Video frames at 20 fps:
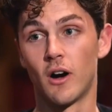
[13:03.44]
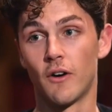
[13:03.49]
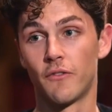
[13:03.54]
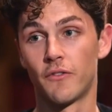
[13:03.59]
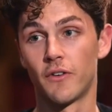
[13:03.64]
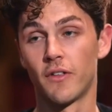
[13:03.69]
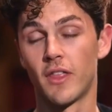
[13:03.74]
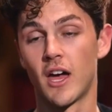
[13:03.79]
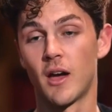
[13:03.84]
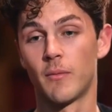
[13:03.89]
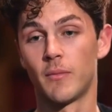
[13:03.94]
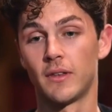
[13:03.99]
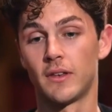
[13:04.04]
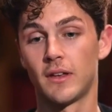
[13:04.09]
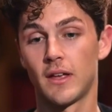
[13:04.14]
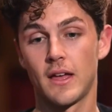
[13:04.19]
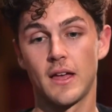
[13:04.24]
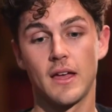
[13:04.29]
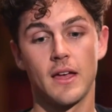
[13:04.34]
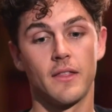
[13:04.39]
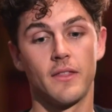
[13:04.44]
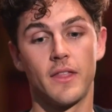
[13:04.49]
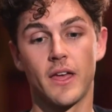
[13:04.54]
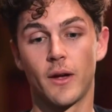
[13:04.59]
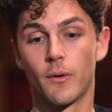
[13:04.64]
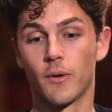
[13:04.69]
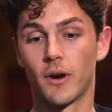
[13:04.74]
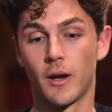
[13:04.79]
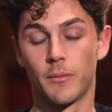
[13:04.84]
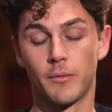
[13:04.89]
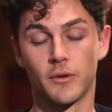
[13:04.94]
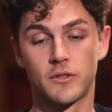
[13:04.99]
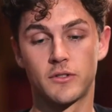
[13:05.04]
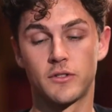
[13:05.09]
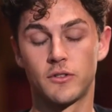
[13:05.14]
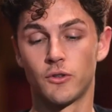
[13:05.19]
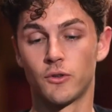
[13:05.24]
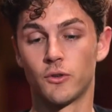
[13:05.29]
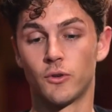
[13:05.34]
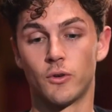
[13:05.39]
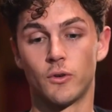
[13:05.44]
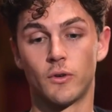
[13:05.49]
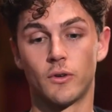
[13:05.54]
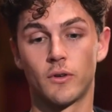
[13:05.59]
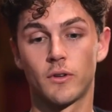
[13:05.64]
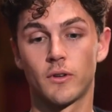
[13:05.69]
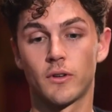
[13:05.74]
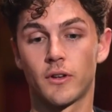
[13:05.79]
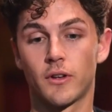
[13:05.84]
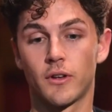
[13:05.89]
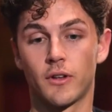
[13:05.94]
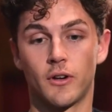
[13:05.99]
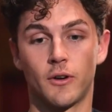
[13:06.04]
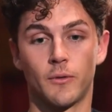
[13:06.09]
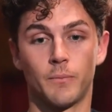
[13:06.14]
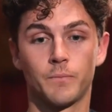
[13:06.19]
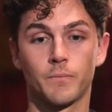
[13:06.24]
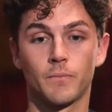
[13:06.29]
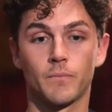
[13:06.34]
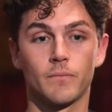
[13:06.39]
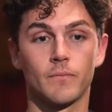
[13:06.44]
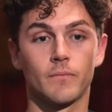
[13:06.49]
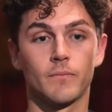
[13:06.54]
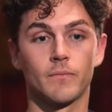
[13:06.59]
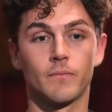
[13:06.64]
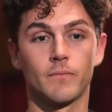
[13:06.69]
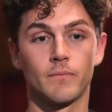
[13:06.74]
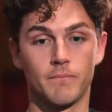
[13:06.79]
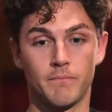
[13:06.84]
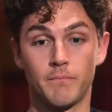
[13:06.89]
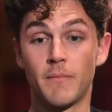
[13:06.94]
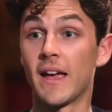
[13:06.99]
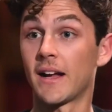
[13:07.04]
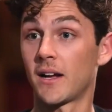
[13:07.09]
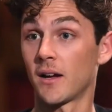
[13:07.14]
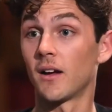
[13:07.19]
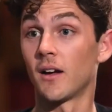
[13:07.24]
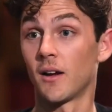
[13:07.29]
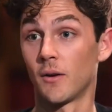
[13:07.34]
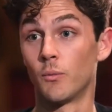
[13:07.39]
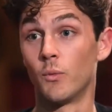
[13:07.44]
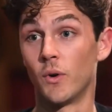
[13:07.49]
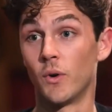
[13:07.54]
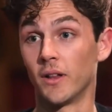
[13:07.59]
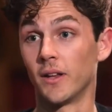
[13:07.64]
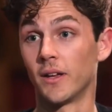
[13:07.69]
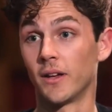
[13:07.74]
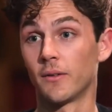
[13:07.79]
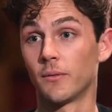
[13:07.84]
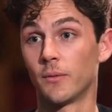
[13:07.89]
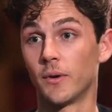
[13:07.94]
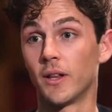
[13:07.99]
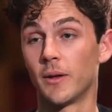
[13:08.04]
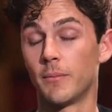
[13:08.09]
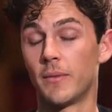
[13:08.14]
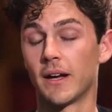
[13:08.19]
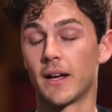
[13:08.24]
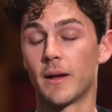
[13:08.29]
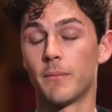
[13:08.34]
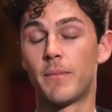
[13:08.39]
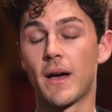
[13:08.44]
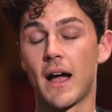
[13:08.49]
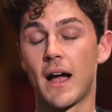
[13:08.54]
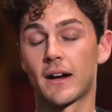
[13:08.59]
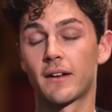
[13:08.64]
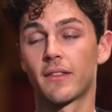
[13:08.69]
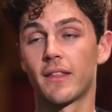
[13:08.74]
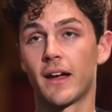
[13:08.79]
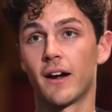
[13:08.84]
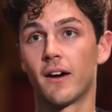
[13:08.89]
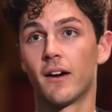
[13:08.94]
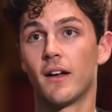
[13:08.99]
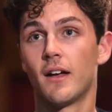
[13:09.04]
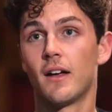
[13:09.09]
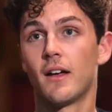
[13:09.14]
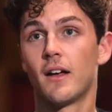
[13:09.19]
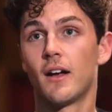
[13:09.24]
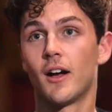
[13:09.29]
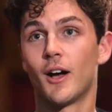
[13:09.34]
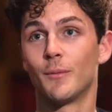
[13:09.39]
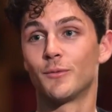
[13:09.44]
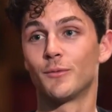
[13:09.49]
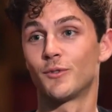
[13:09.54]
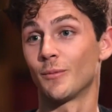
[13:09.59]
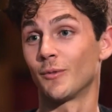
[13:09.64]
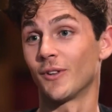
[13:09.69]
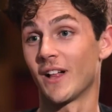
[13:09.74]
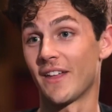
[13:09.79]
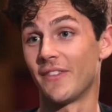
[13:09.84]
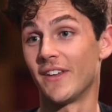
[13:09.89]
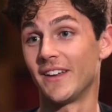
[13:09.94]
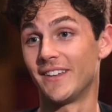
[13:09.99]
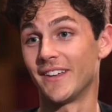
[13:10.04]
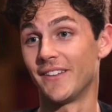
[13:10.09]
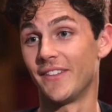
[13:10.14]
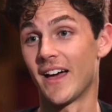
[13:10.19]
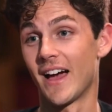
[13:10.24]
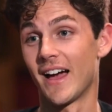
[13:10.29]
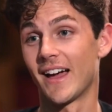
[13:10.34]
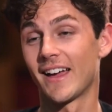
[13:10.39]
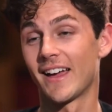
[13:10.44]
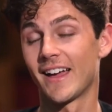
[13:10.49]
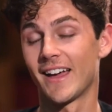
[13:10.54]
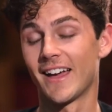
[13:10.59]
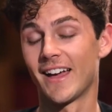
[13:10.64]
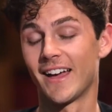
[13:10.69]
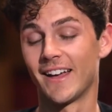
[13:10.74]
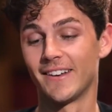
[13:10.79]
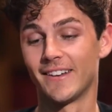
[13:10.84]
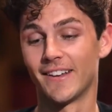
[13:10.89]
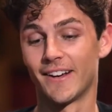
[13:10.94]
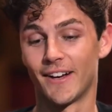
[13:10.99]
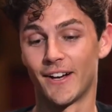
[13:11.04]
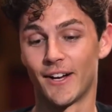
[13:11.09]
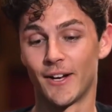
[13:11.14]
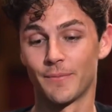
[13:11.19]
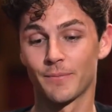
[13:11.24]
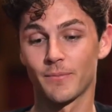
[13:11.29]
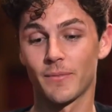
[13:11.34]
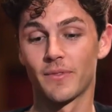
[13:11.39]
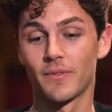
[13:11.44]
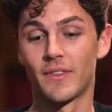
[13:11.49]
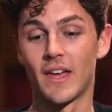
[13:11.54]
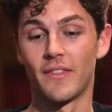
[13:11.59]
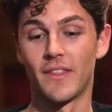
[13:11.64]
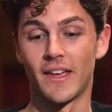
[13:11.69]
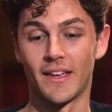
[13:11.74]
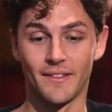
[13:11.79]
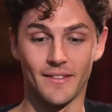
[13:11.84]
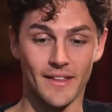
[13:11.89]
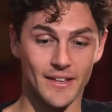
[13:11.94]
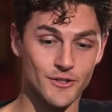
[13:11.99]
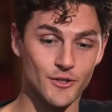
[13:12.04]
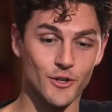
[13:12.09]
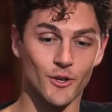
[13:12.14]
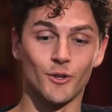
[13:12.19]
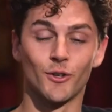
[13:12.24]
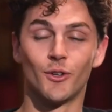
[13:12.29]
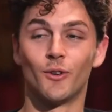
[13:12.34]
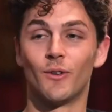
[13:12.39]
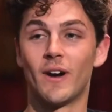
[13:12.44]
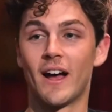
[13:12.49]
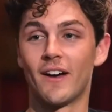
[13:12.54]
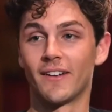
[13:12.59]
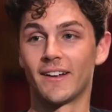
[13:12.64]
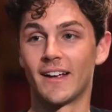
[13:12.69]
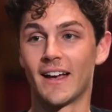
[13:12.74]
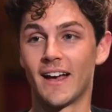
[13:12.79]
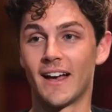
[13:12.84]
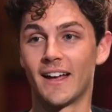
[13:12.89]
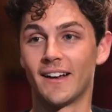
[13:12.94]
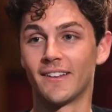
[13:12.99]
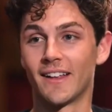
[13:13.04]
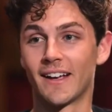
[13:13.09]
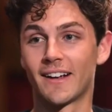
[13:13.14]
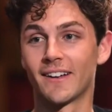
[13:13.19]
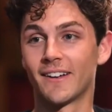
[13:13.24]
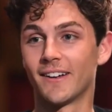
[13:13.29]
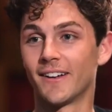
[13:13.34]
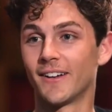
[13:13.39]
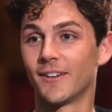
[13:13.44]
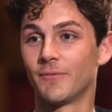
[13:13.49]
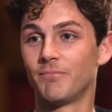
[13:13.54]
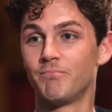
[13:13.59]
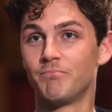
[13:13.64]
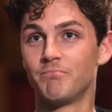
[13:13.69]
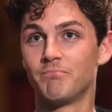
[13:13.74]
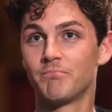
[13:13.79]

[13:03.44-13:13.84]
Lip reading: well for them, and they were able to make a really, really big impact there. So I'm glad they did that. Yeah. And then they circled around again like a